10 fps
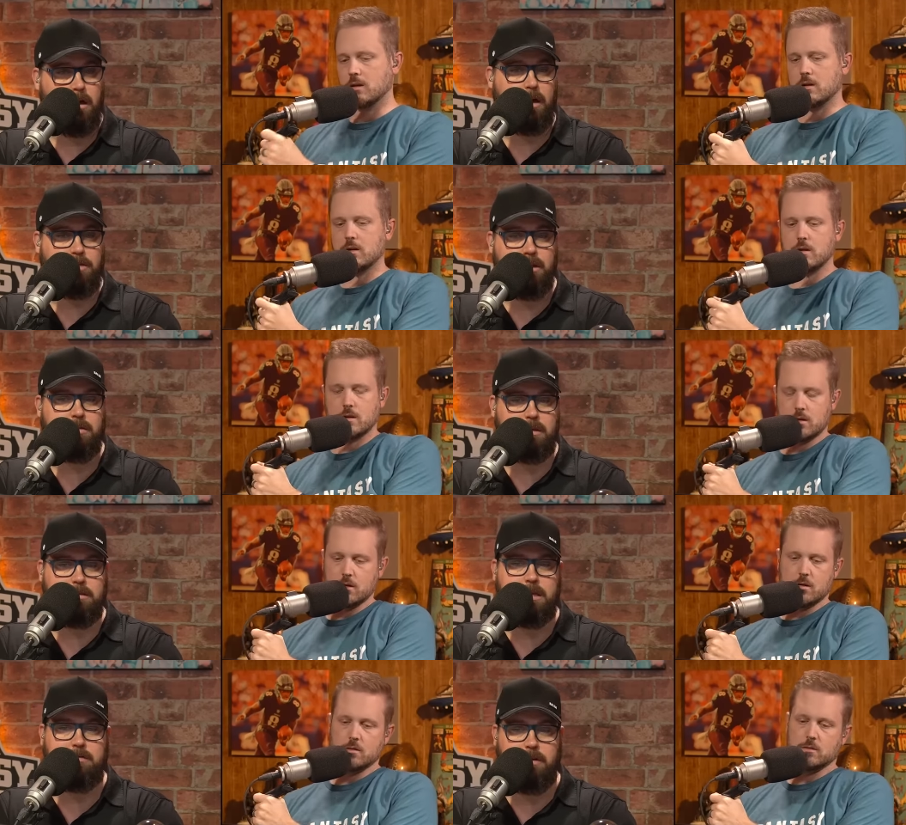Speaker 1: I think
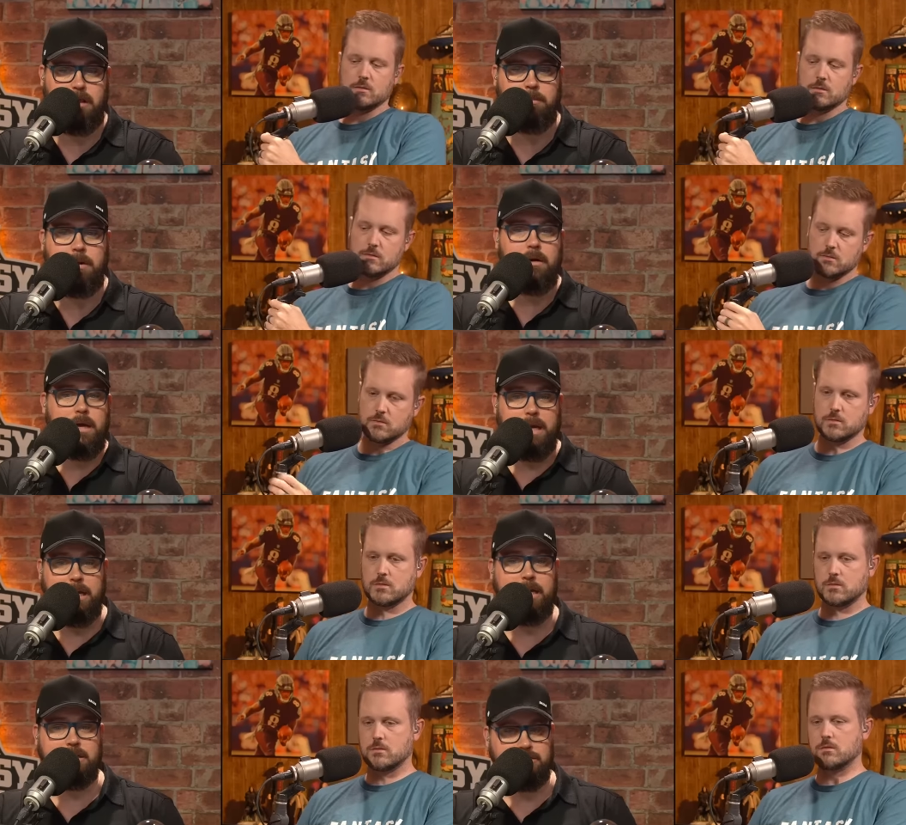that they develop, and
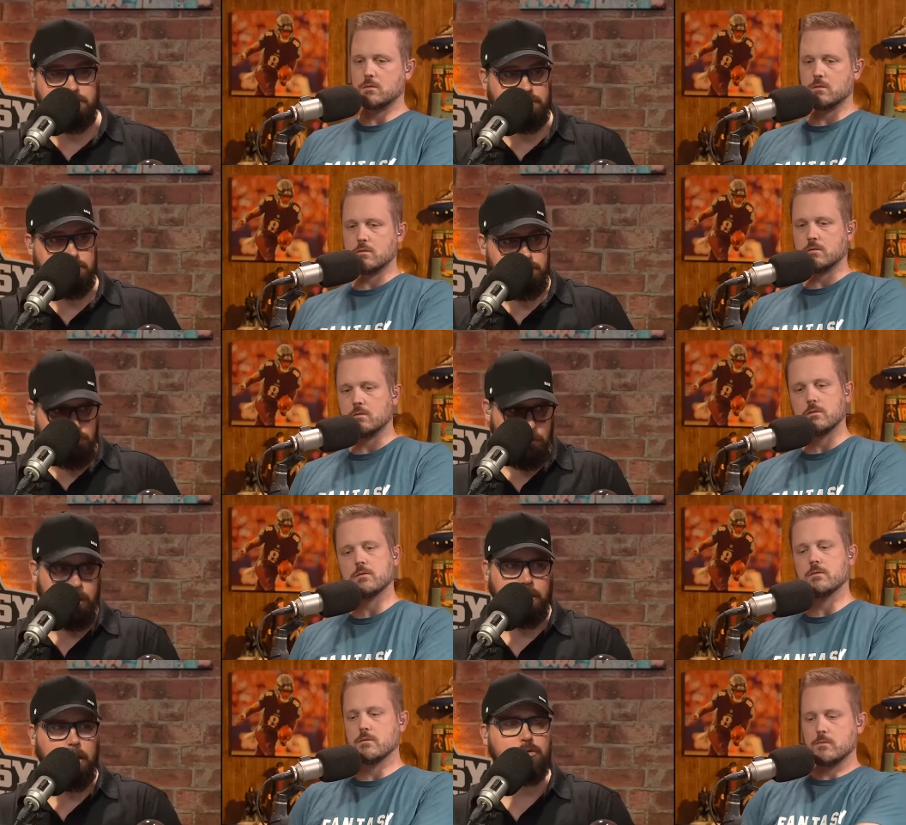he is
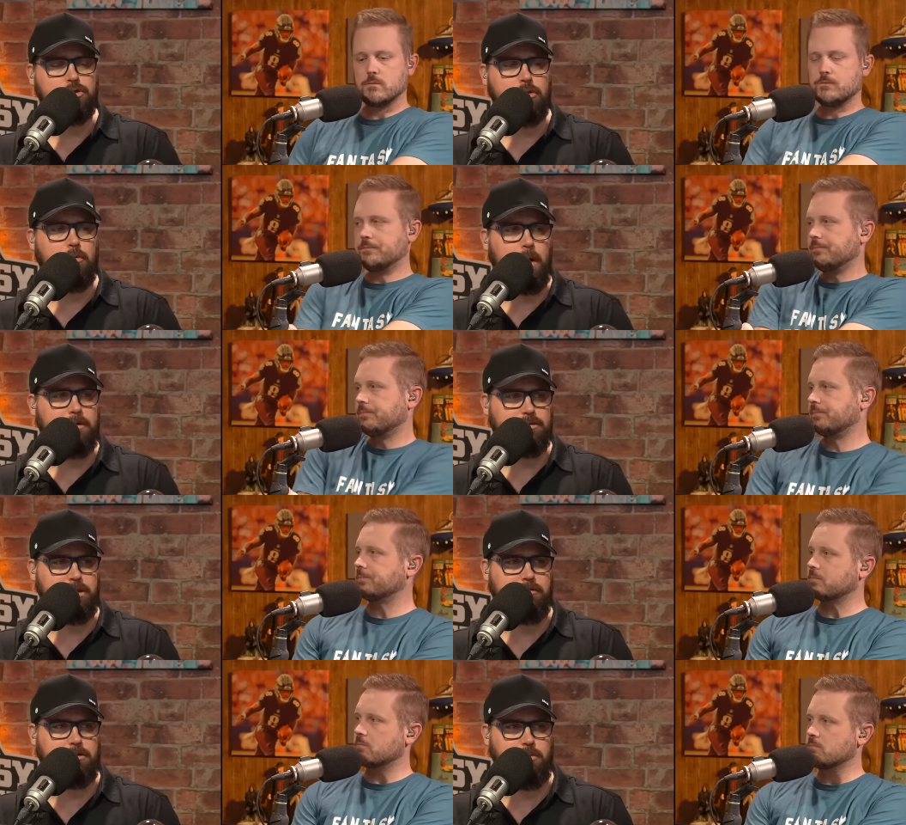closer to the wide
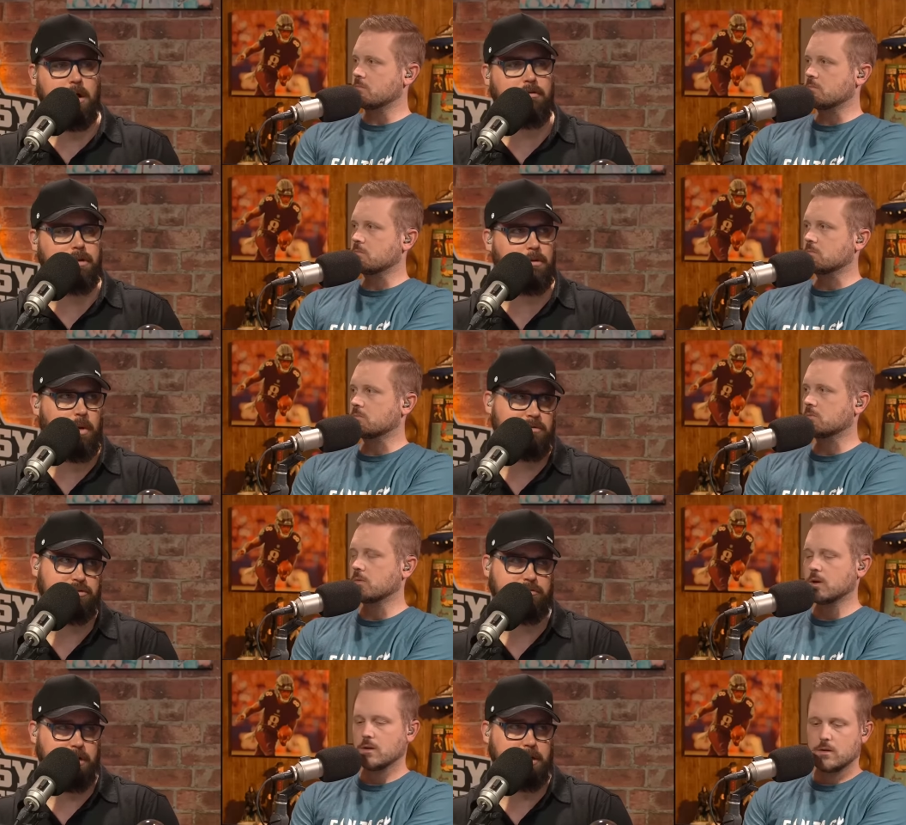receiver twelve than the wide
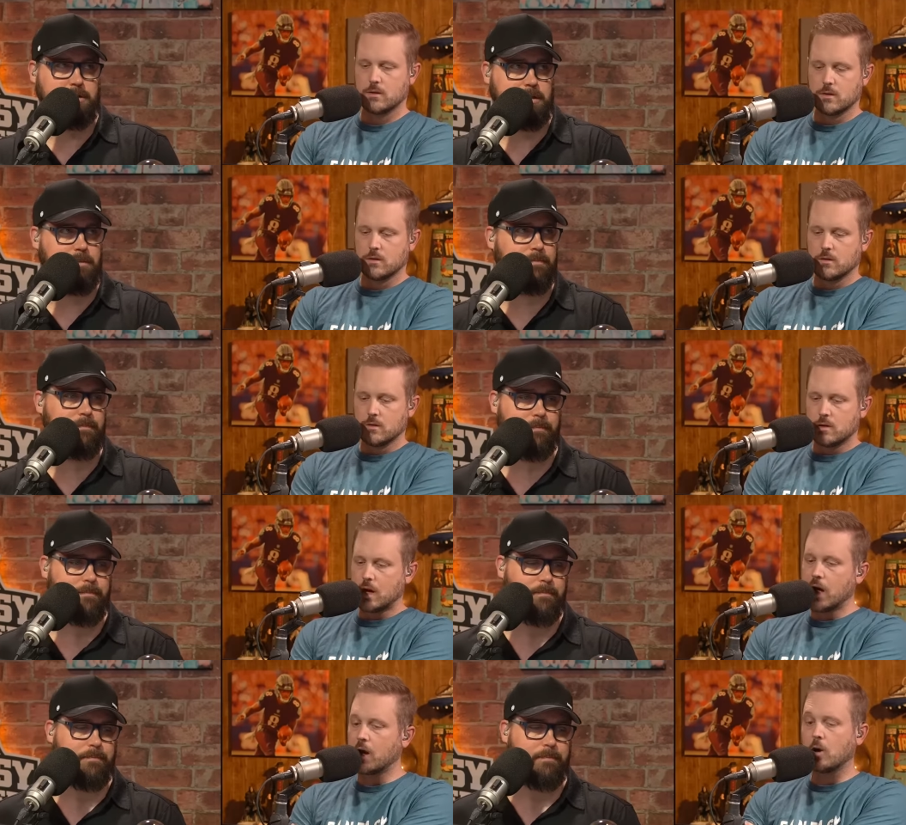receiver nineteen.
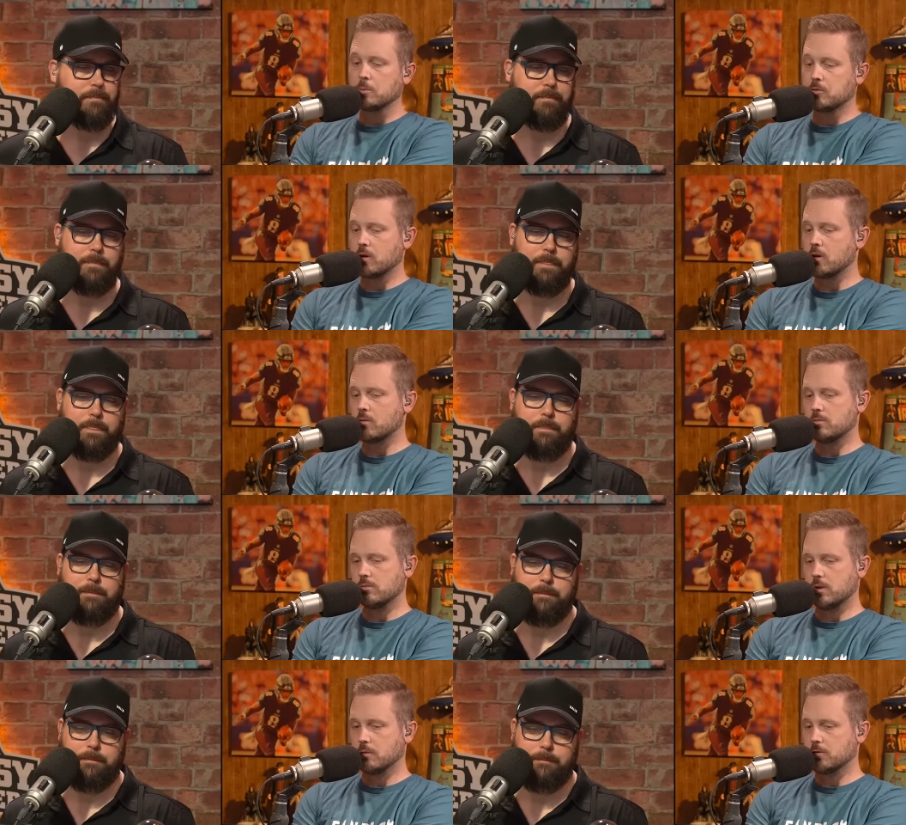
Speaker 2: I hope
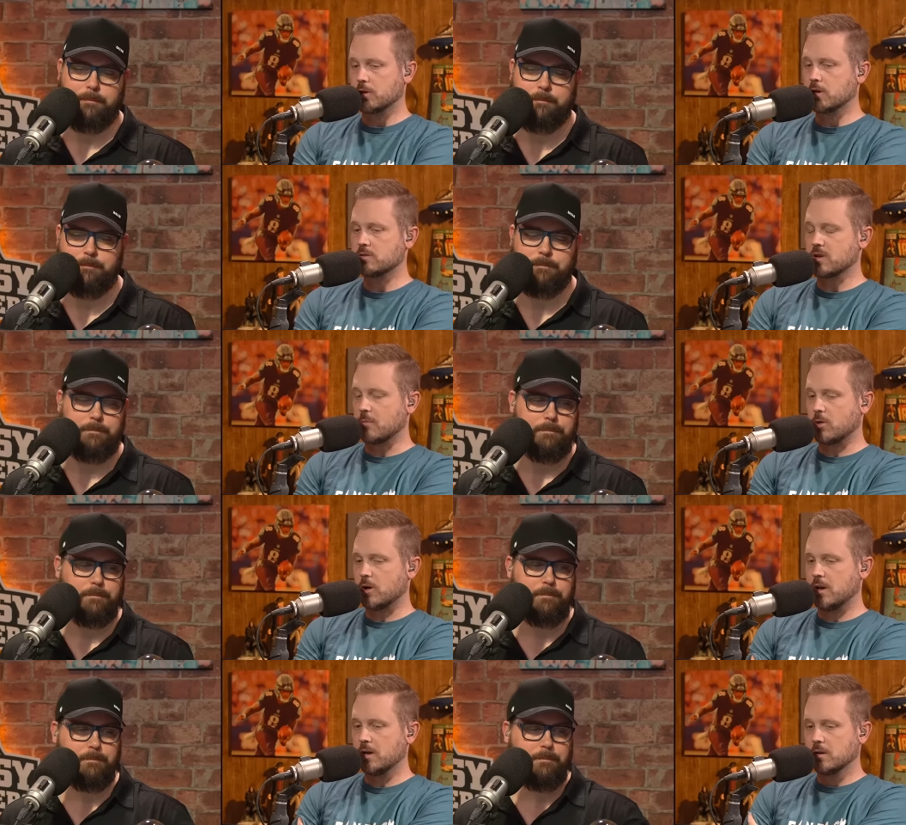so. It was a good
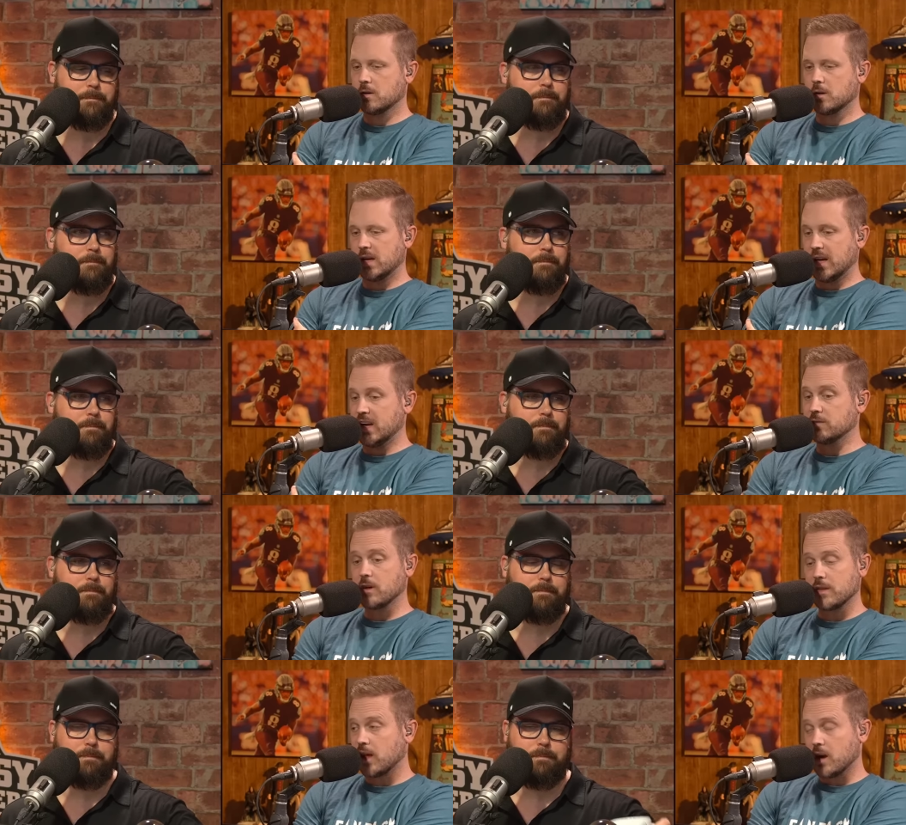summary. He
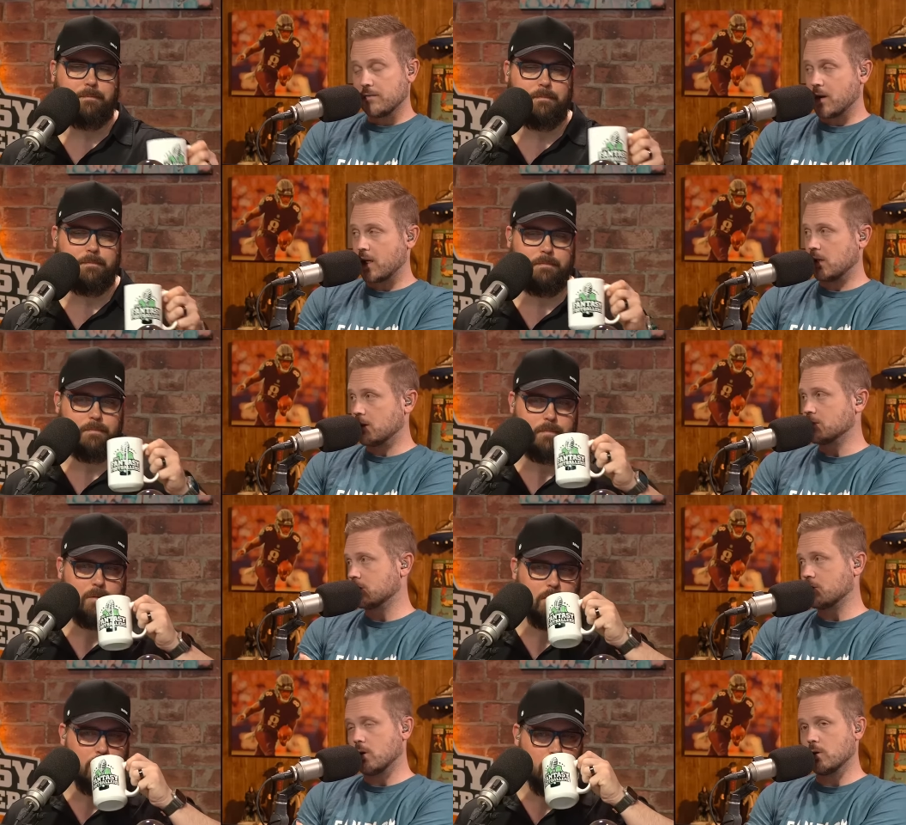is on the N F I
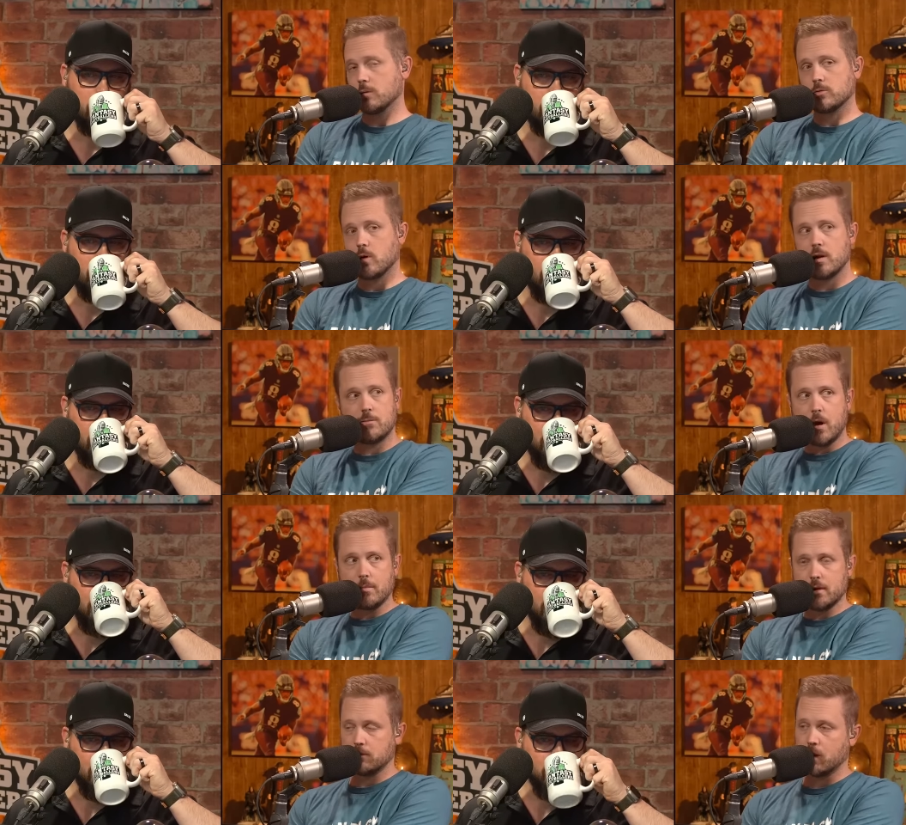list, so he was one of
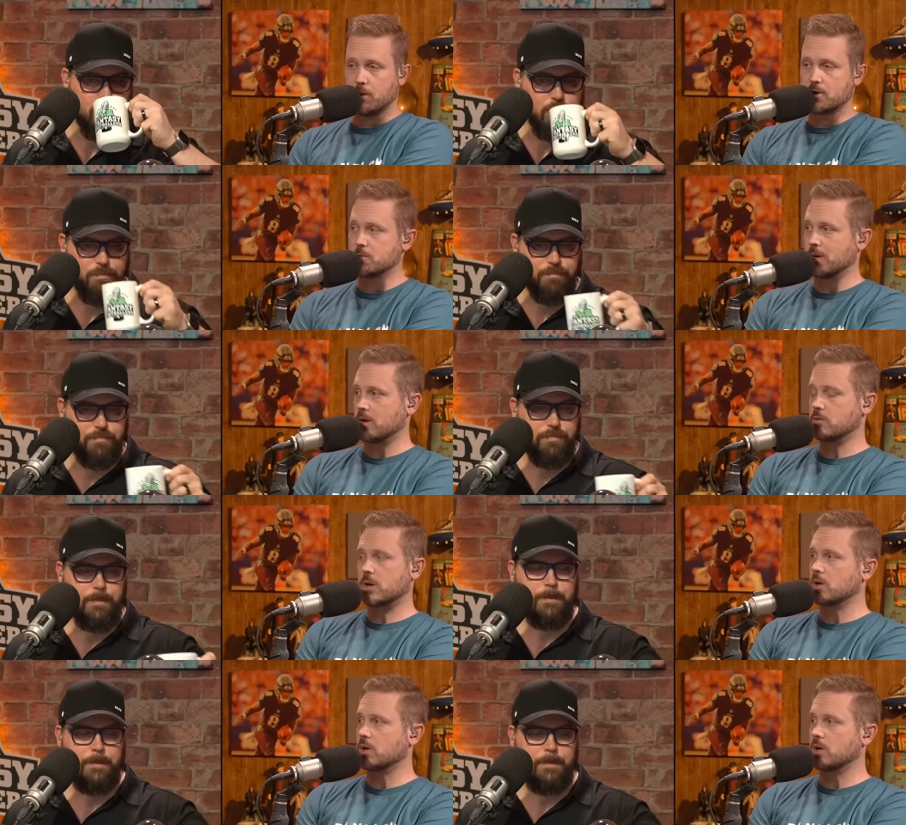probably a bunch of players